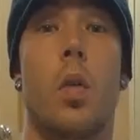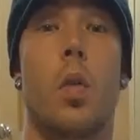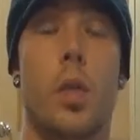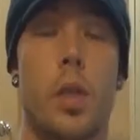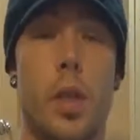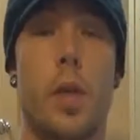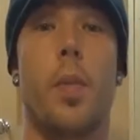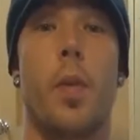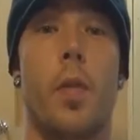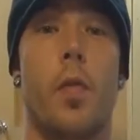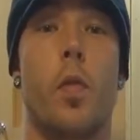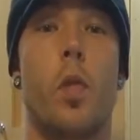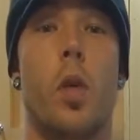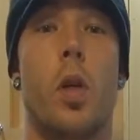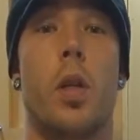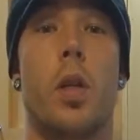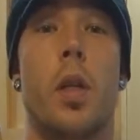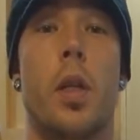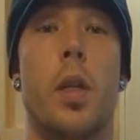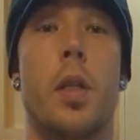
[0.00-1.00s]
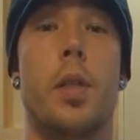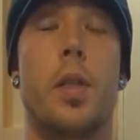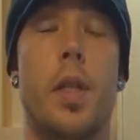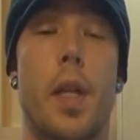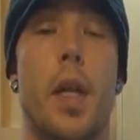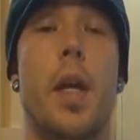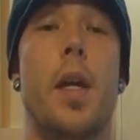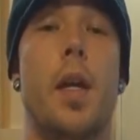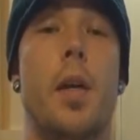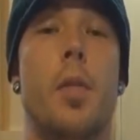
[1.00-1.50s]
What's up, everyone?
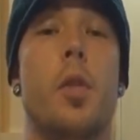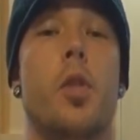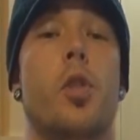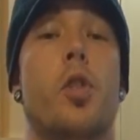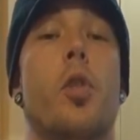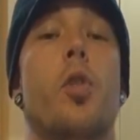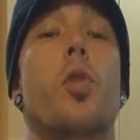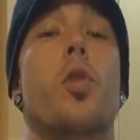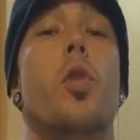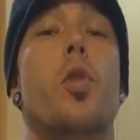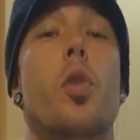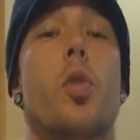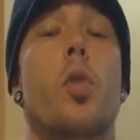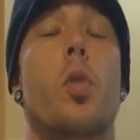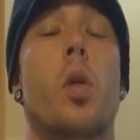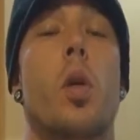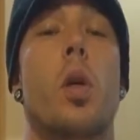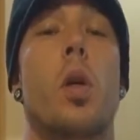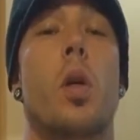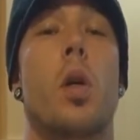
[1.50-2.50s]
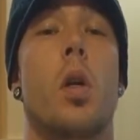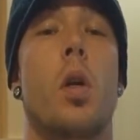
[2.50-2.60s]
Today I'm going to show you